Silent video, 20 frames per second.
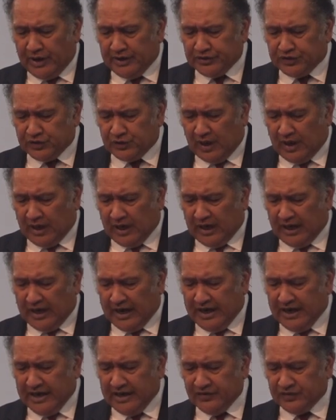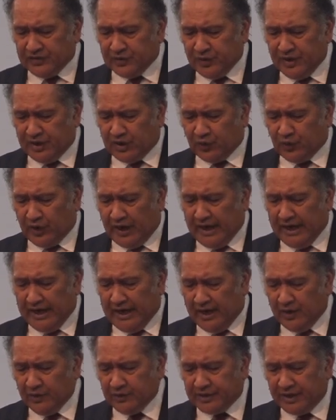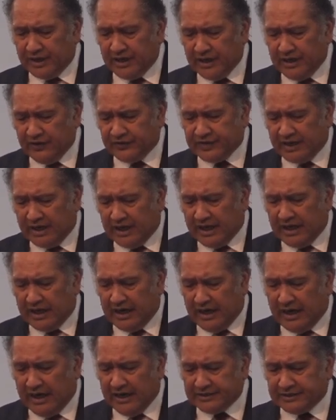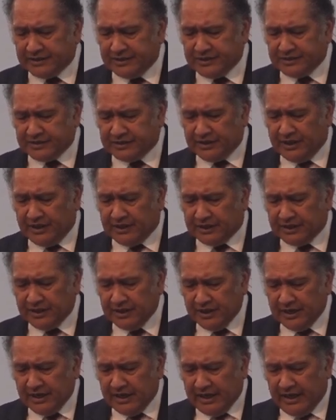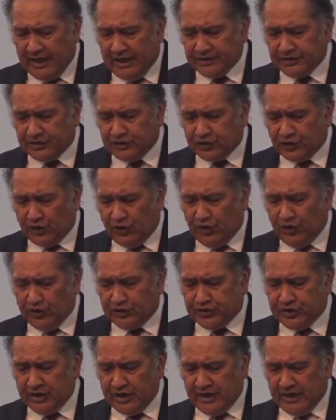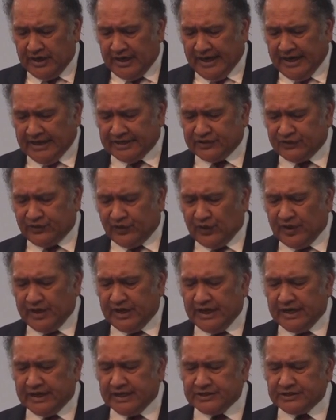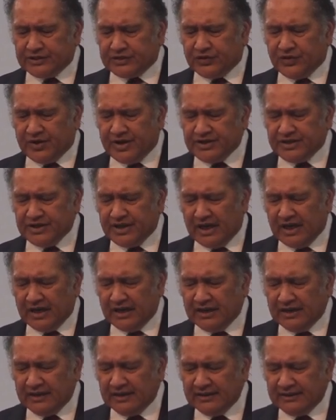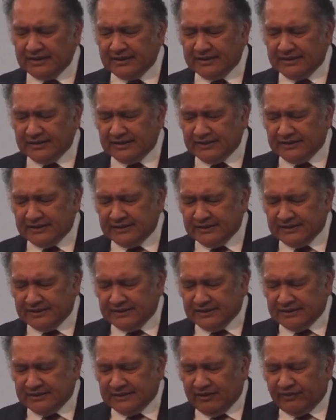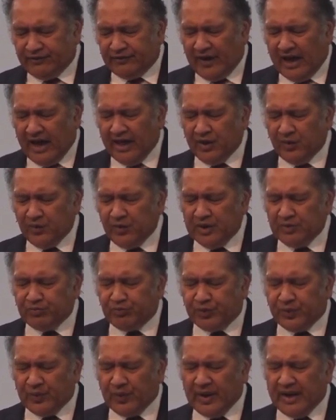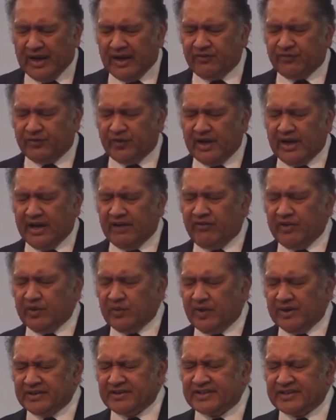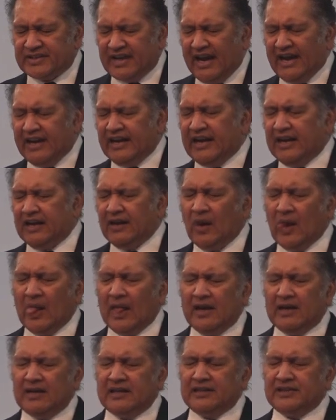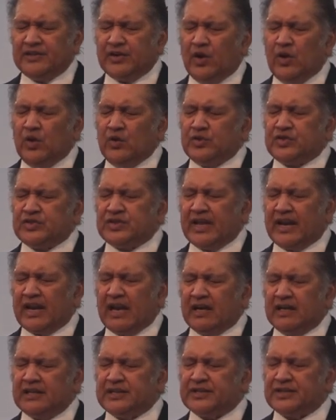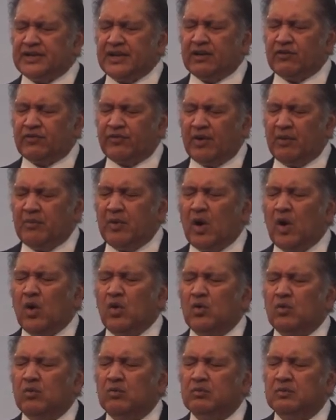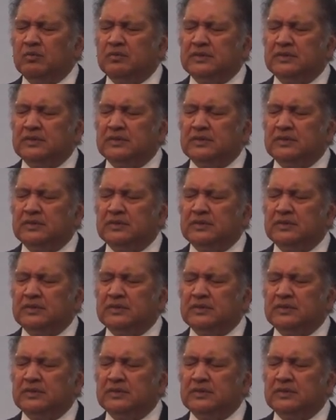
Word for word: unto our lives. We cry out and lift our hearts and seek and search as for hidden treasure. Now, Father, we pray for everyone standing and those that are listening from home.